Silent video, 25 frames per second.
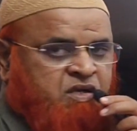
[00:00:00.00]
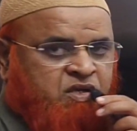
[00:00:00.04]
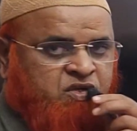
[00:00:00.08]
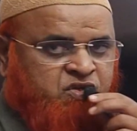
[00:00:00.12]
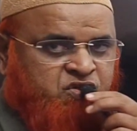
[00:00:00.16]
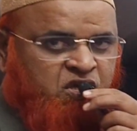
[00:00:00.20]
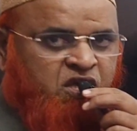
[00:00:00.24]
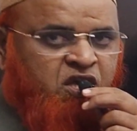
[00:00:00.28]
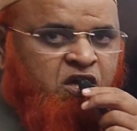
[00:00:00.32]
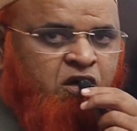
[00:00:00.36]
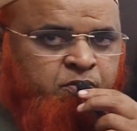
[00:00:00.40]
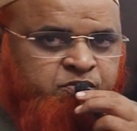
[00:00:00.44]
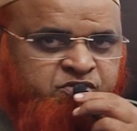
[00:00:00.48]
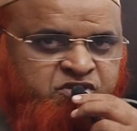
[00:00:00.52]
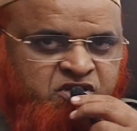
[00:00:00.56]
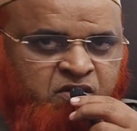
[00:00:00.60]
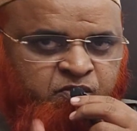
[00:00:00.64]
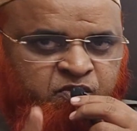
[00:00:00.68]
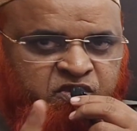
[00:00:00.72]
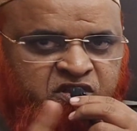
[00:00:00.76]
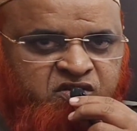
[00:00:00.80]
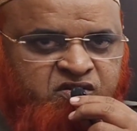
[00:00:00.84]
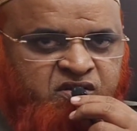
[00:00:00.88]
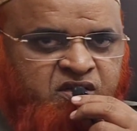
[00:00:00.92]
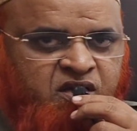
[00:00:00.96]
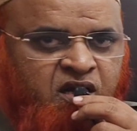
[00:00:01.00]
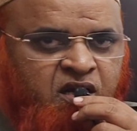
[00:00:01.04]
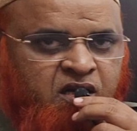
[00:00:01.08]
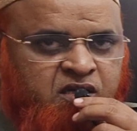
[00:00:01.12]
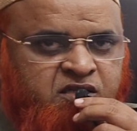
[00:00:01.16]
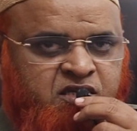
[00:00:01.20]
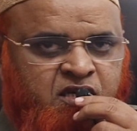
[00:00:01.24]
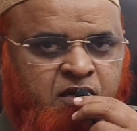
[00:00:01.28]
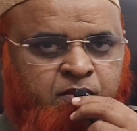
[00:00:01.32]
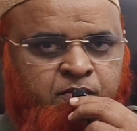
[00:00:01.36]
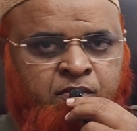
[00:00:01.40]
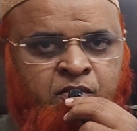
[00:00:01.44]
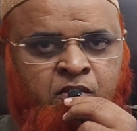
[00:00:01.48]
C option with a single
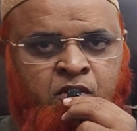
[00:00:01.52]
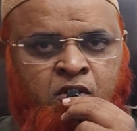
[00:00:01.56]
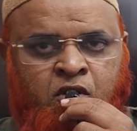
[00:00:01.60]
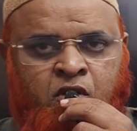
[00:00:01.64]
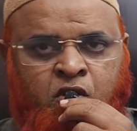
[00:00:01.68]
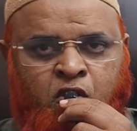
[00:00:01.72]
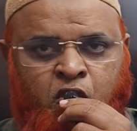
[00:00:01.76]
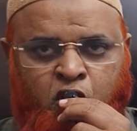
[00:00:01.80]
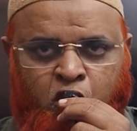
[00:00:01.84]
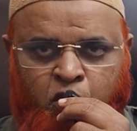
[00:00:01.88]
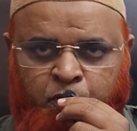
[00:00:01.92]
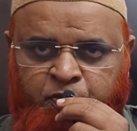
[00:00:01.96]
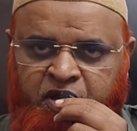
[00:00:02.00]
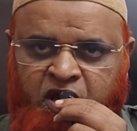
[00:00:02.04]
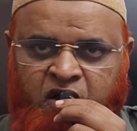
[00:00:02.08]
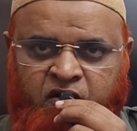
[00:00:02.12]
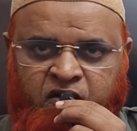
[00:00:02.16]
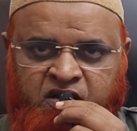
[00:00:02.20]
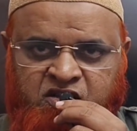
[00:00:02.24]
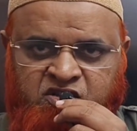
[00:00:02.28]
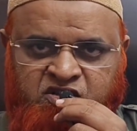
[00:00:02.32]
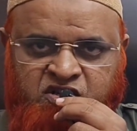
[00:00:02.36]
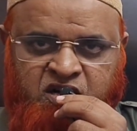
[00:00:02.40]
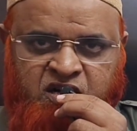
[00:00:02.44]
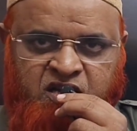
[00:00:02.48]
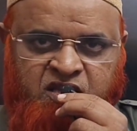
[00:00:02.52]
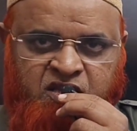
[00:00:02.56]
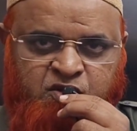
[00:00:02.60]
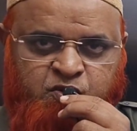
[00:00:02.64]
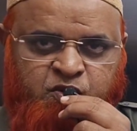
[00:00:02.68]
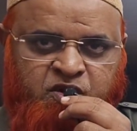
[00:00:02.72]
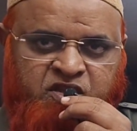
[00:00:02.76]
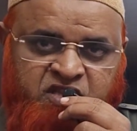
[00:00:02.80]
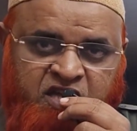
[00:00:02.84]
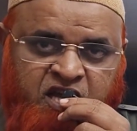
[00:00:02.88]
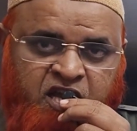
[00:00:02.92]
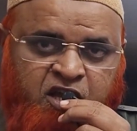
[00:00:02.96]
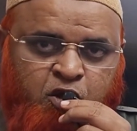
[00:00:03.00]
step. Hope you have enjoyed this
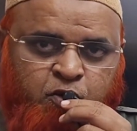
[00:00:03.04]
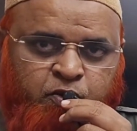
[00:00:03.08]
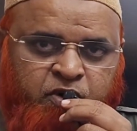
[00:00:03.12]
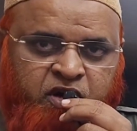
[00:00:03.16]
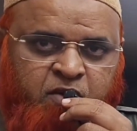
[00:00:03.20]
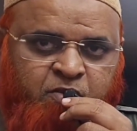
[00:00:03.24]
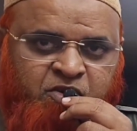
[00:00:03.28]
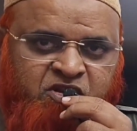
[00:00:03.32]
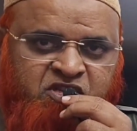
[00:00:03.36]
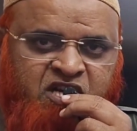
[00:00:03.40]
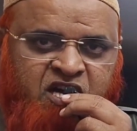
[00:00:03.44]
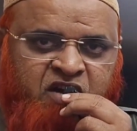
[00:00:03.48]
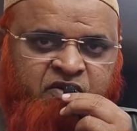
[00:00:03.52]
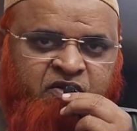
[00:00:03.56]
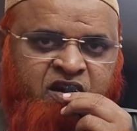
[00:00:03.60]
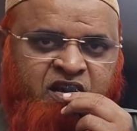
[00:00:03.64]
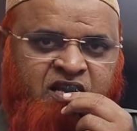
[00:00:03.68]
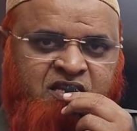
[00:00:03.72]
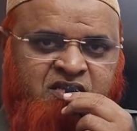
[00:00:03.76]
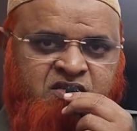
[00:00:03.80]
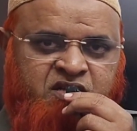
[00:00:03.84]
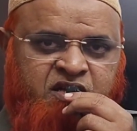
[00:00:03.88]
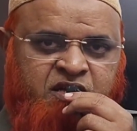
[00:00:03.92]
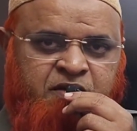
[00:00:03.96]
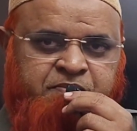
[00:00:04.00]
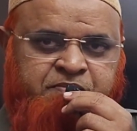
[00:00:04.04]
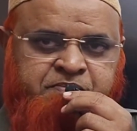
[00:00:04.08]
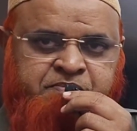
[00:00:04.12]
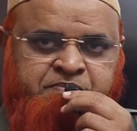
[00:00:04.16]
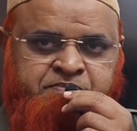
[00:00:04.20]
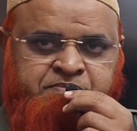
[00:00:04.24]
one. Thank you very much. Have a nice day.